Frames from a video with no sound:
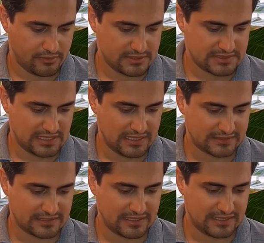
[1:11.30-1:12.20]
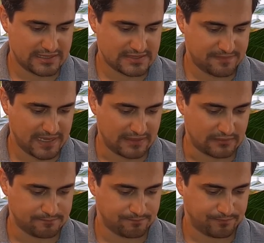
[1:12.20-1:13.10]
Select N S
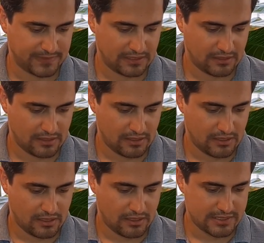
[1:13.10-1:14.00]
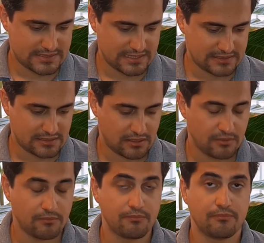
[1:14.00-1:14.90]
Panel. I set
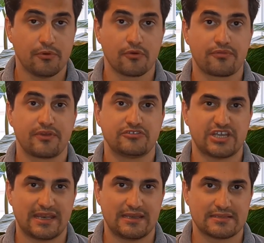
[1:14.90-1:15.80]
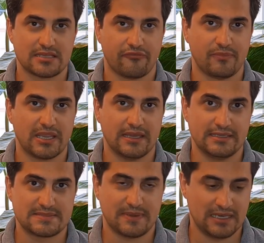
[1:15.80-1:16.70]
both channels of my N
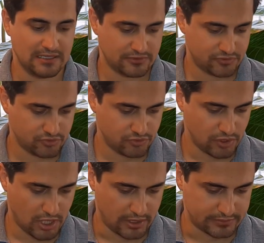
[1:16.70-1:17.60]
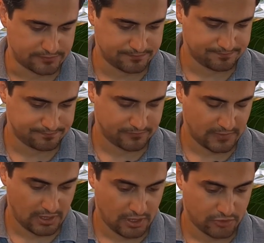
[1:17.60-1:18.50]
S Panel to on.
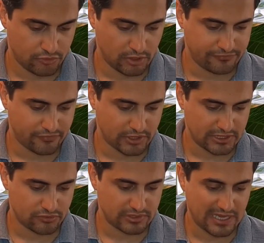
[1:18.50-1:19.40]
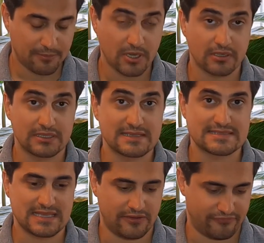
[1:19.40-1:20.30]
Do not forget to tap on
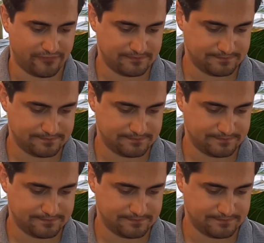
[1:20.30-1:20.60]
save.